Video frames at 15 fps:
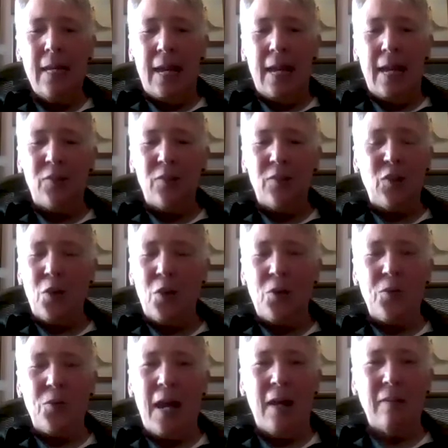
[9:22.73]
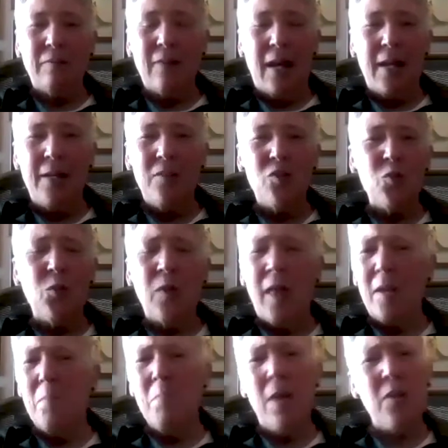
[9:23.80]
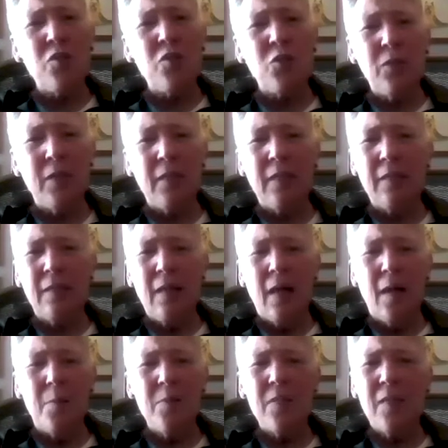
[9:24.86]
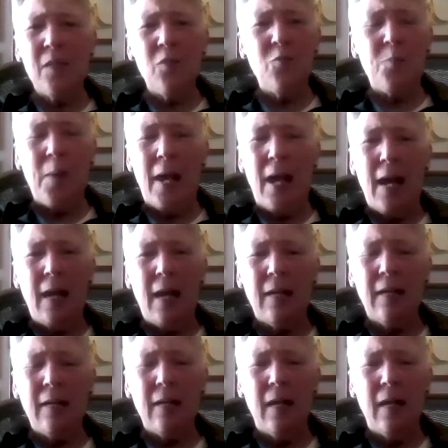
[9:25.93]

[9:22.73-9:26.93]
And so, yeah, I do a lot of mentoring to give back.